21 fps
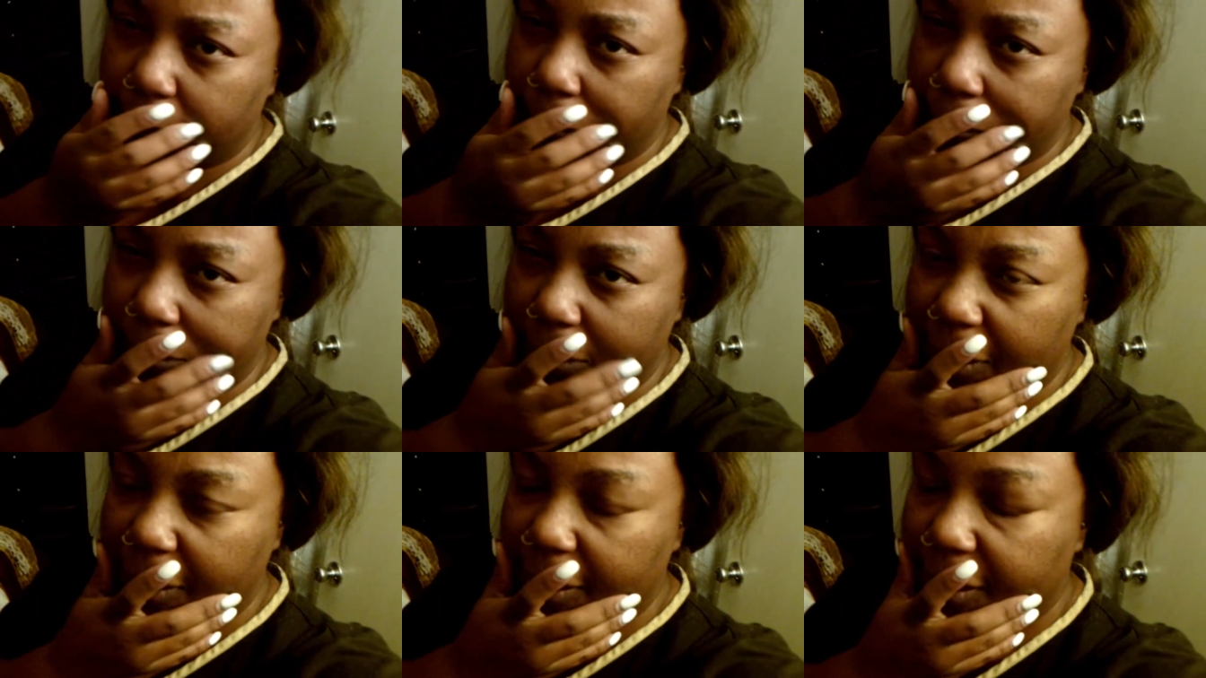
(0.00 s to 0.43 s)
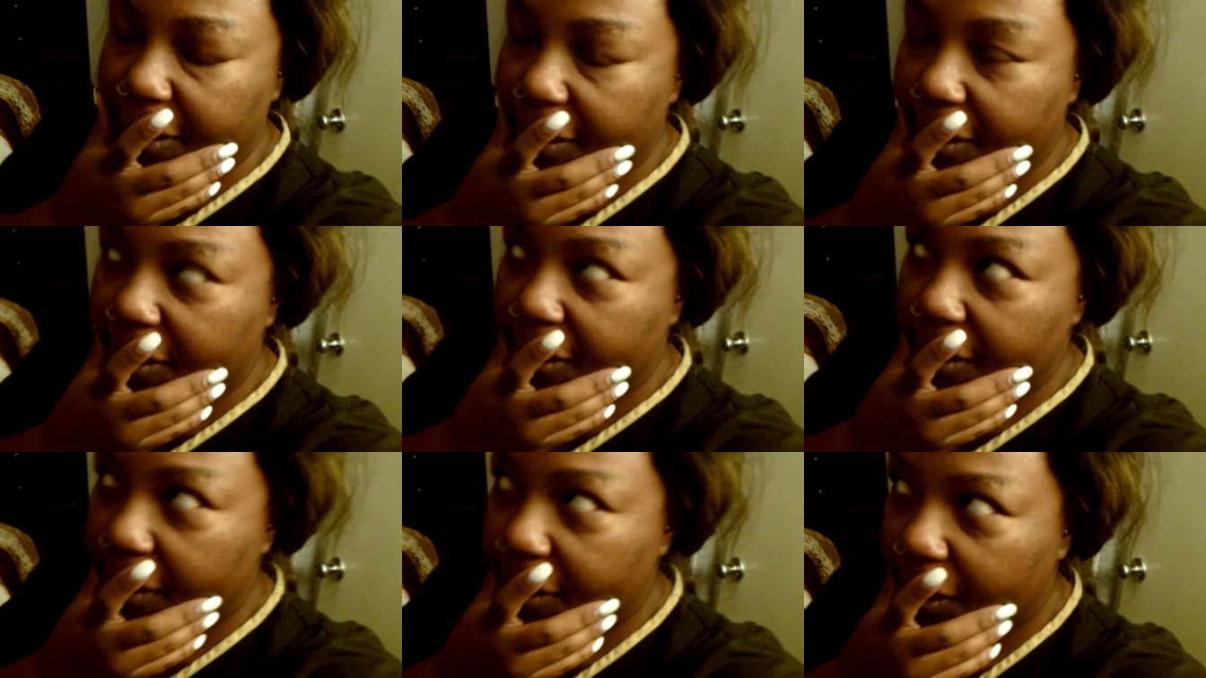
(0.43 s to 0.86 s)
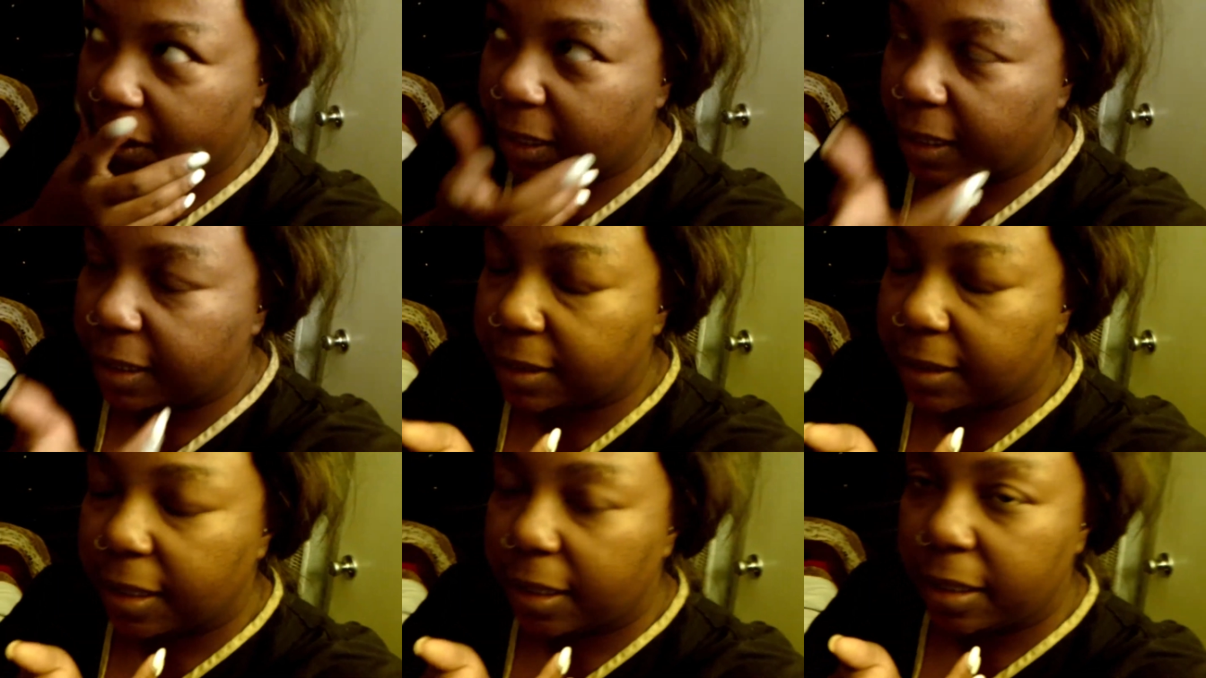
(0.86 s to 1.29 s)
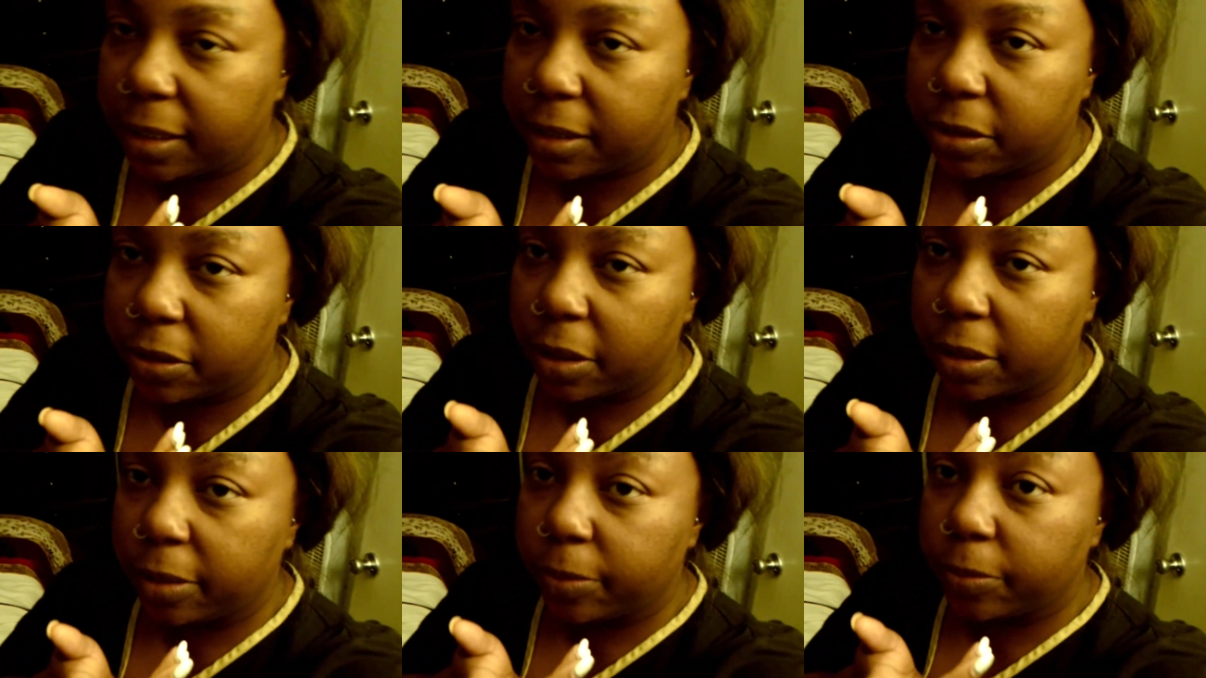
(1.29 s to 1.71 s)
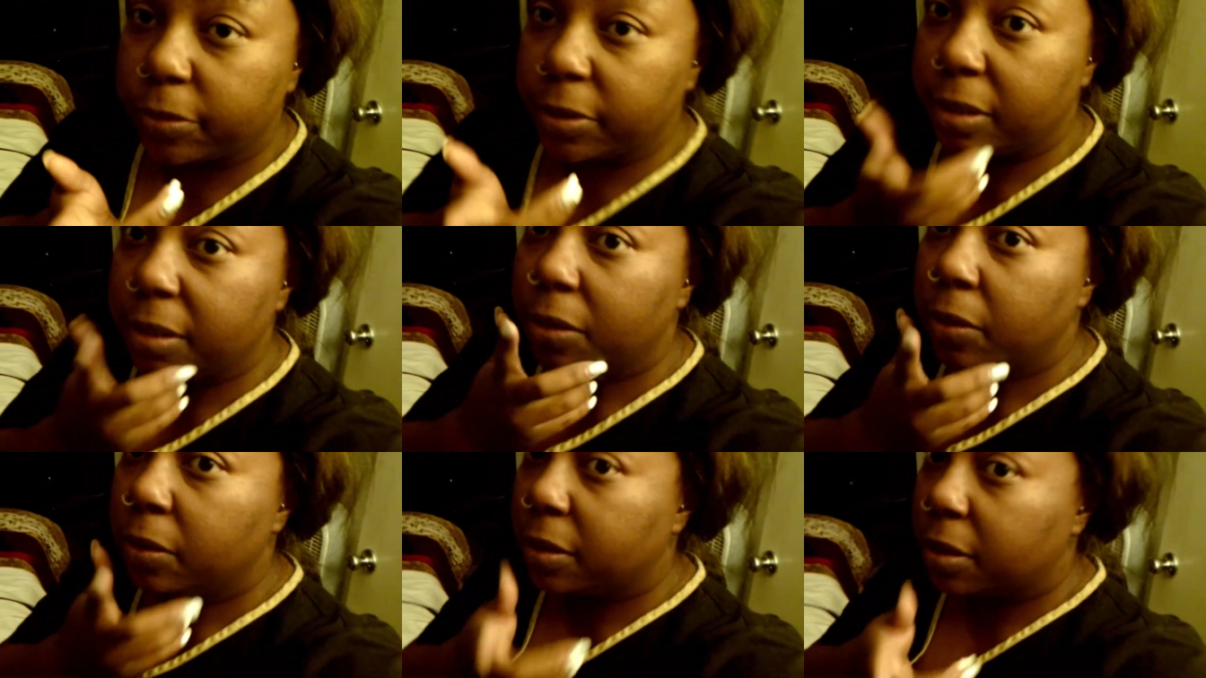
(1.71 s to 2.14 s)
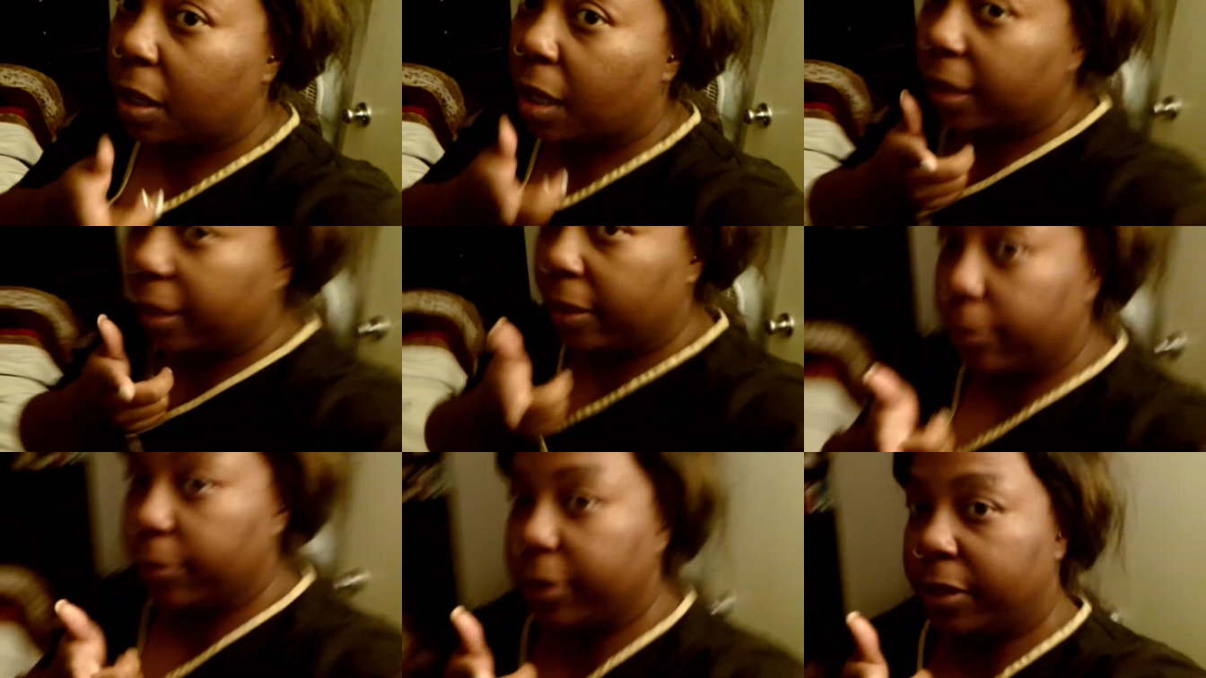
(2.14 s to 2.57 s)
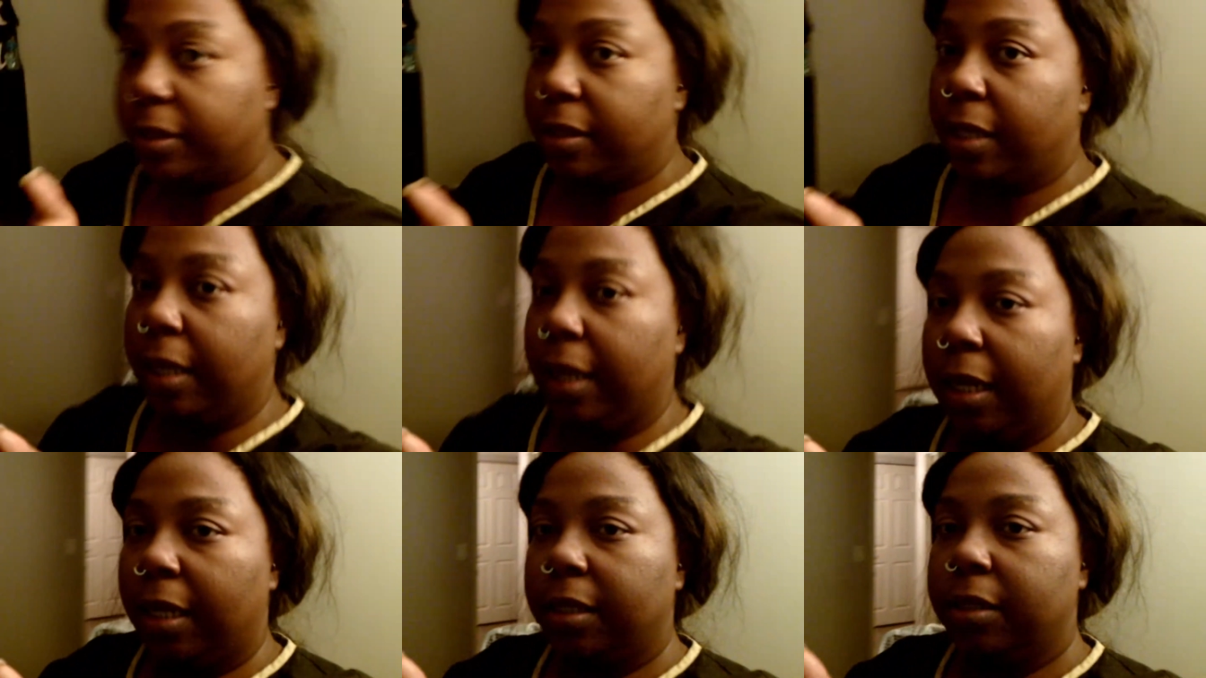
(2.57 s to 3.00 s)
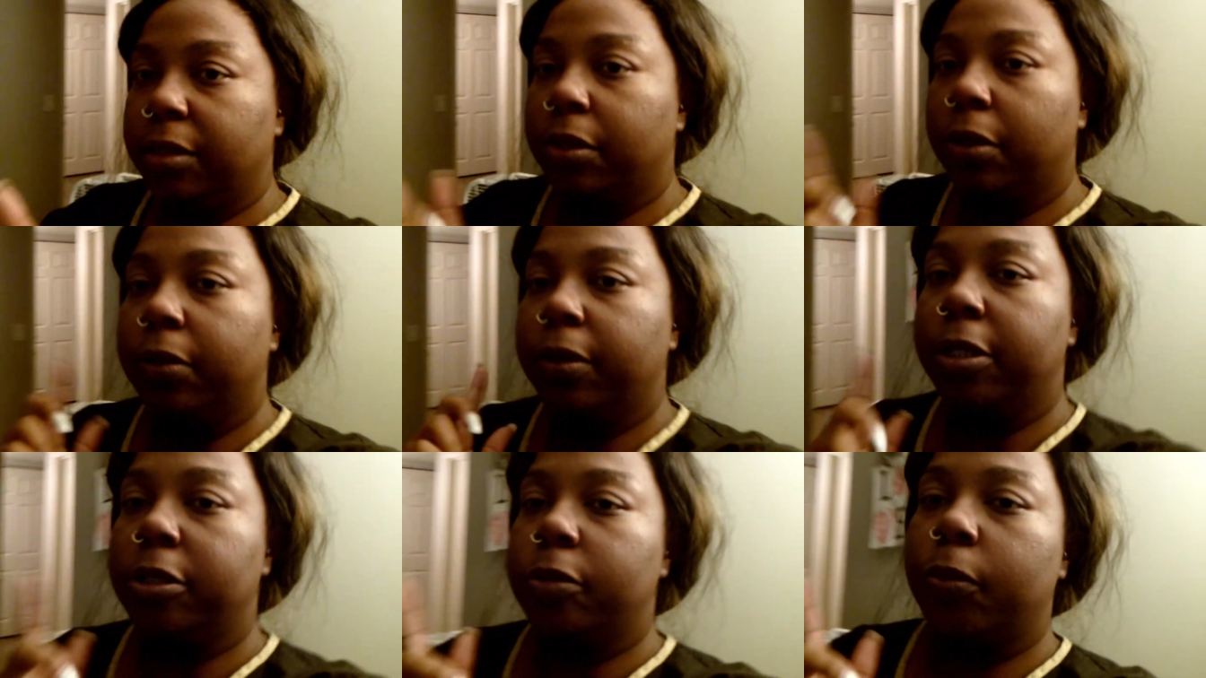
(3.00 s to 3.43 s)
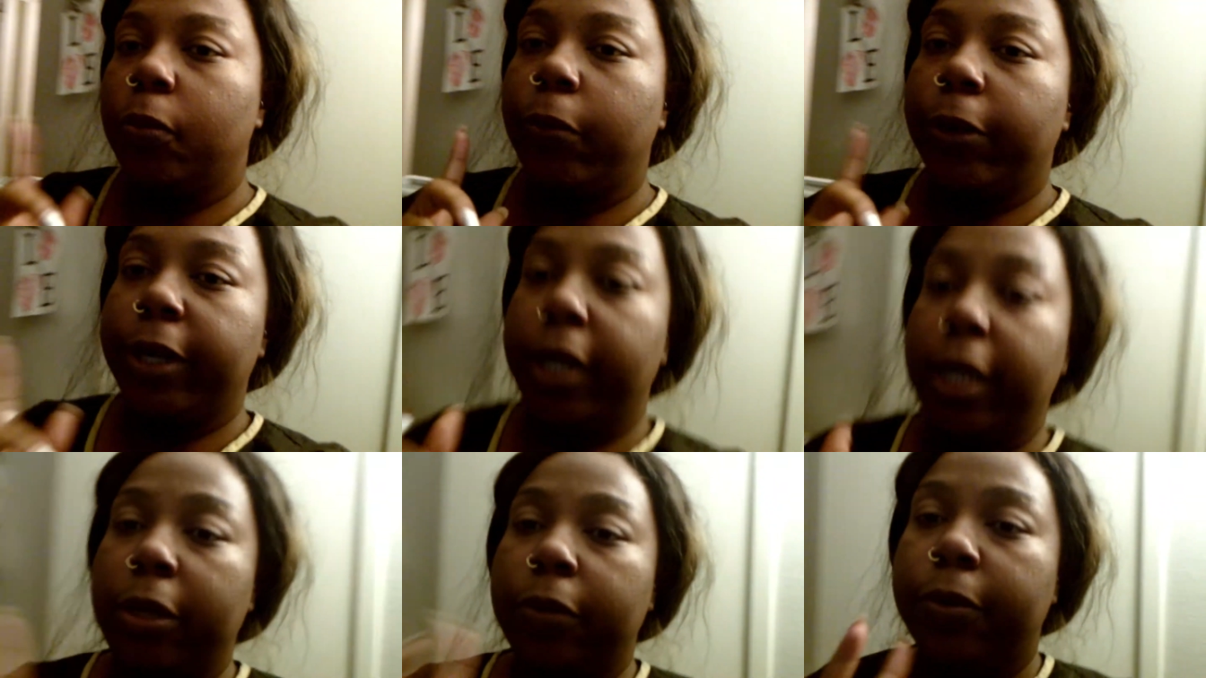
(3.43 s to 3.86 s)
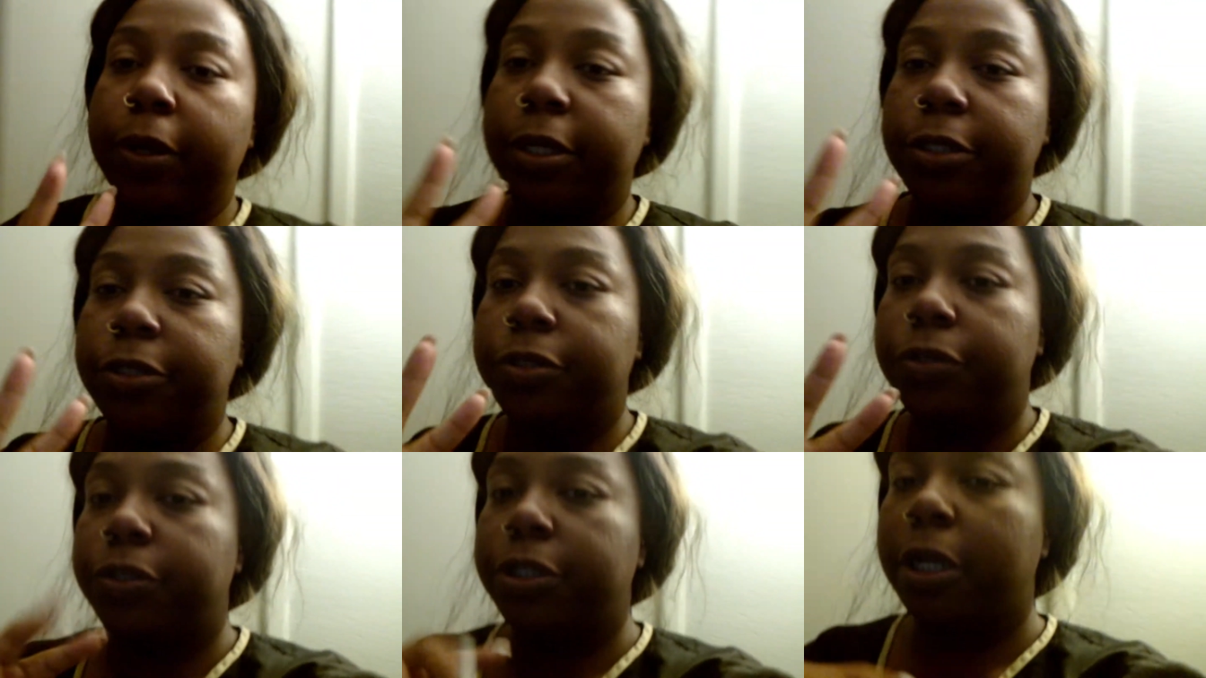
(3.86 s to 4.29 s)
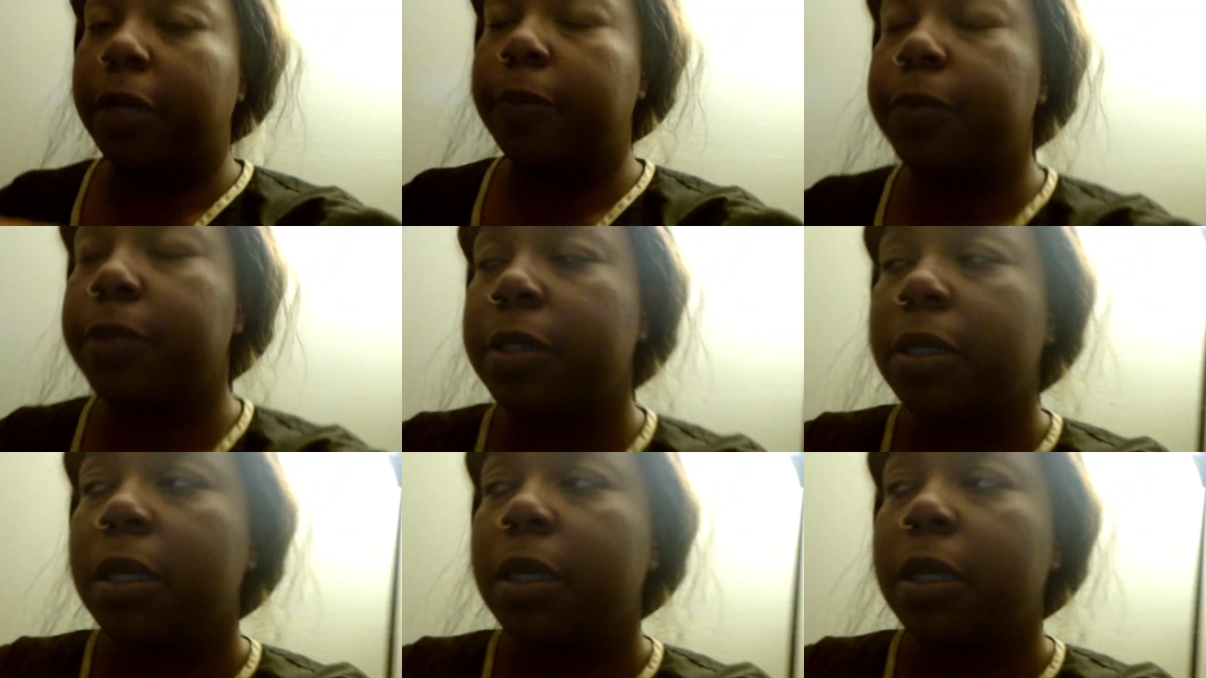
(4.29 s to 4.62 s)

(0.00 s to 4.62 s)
they the last day they saw them was saw him was Sunday, so he's been working. He works two jobs.